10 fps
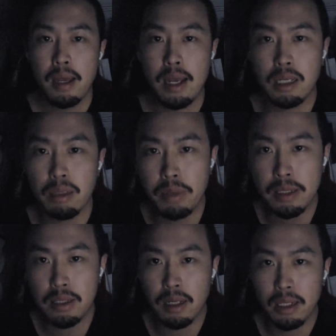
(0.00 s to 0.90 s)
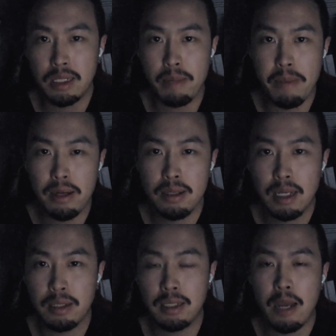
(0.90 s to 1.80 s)
explicitly demanded
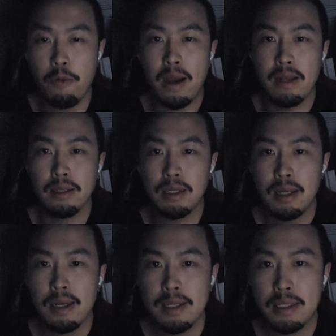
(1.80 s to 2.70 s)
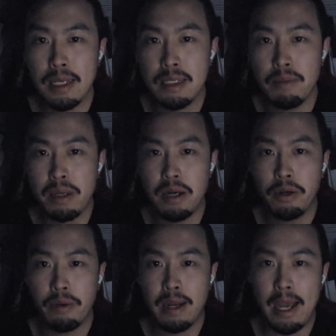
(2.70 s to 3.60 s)
that Taiwan cease
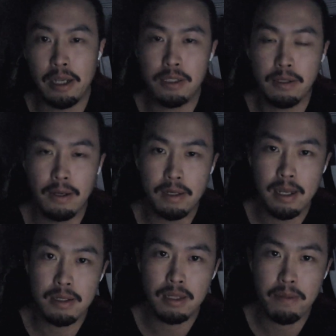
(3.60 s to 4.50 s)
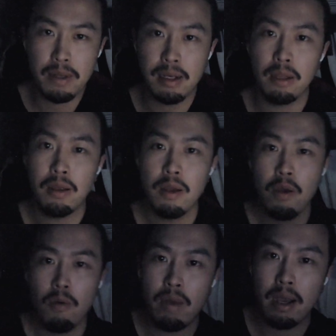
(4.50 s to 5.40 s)
military action against mainland
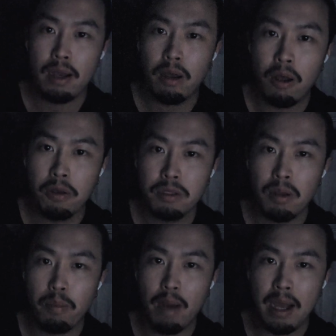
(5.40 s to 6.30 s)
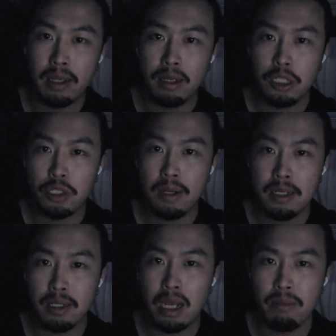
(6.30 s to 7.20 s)
while also blocking a
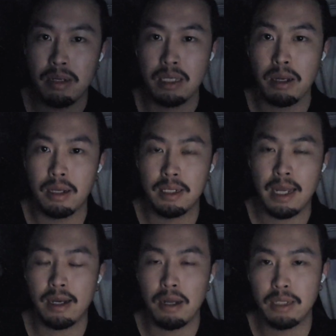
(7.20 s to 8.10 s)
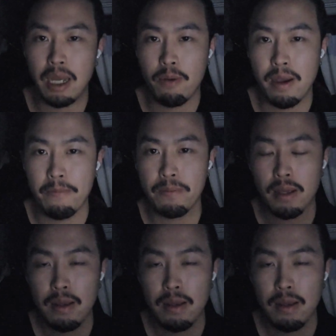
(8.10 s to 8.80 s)
Chinese communist attack on Taiwan.